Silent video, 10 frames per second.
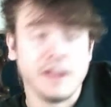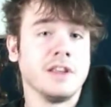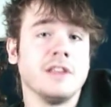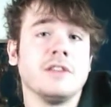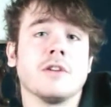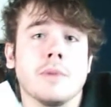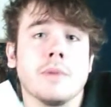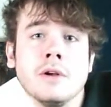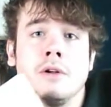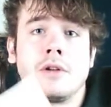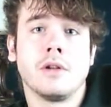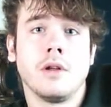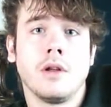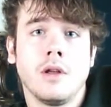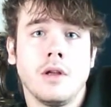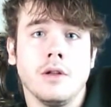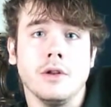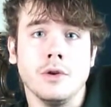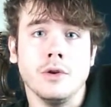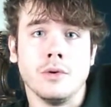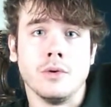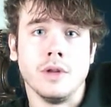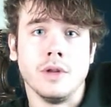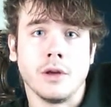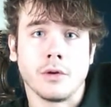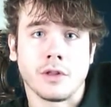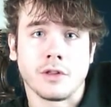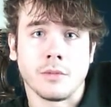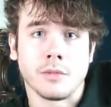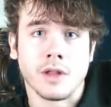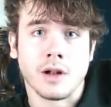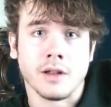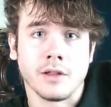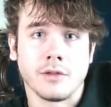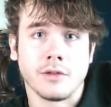It's easier to build new ecosystems than it is